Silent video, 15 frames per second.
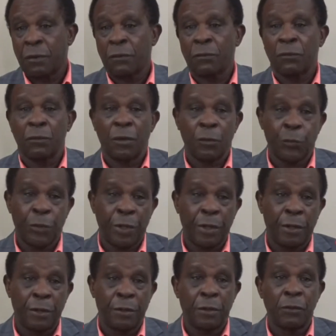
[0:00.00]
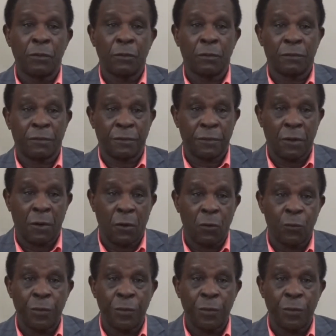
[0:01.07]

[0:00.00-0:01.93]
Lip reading: where we looked at how